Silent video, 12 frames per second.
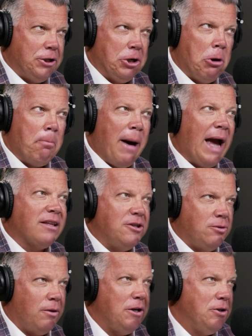go back to
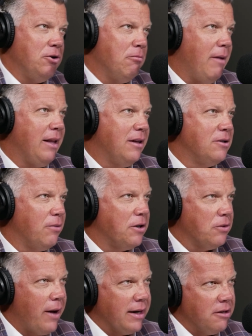22 and make this
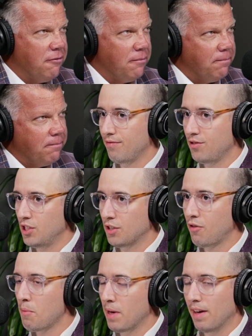retroactive.
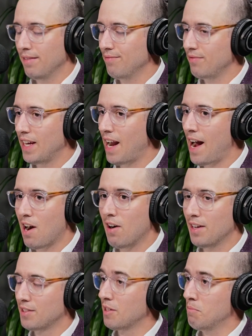Just from an
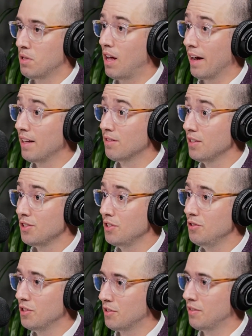IRS compliance
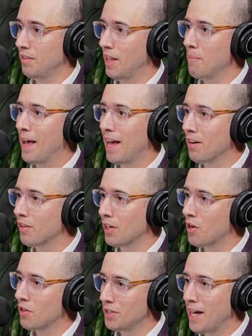issue, just them
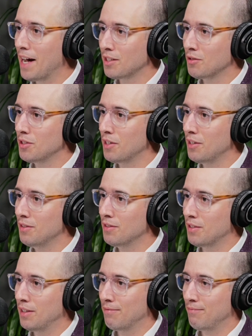handling all the tax
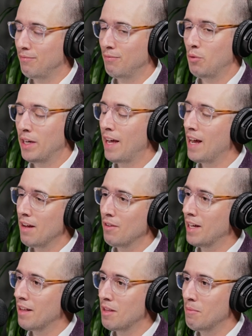returns, like we can't
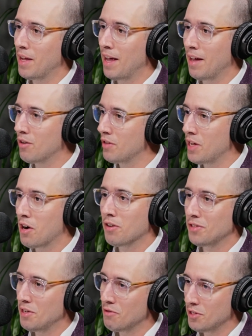even get them to handle
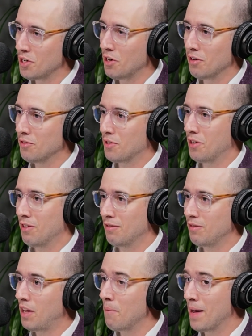IRC returns or
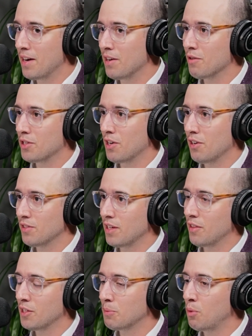amended returns
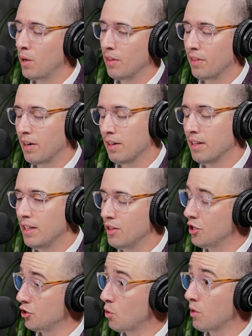at this point. They're
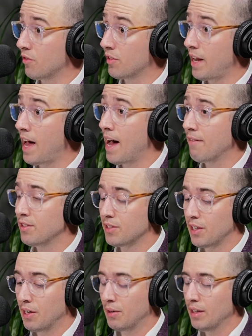short staffed.
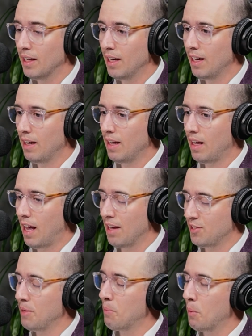So
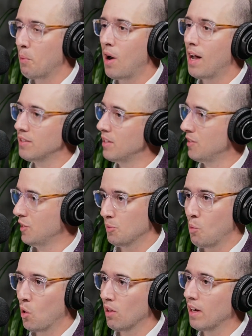a simple process
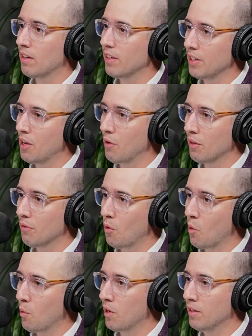is more likely going
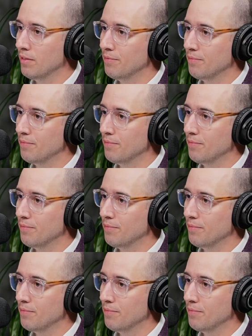forward.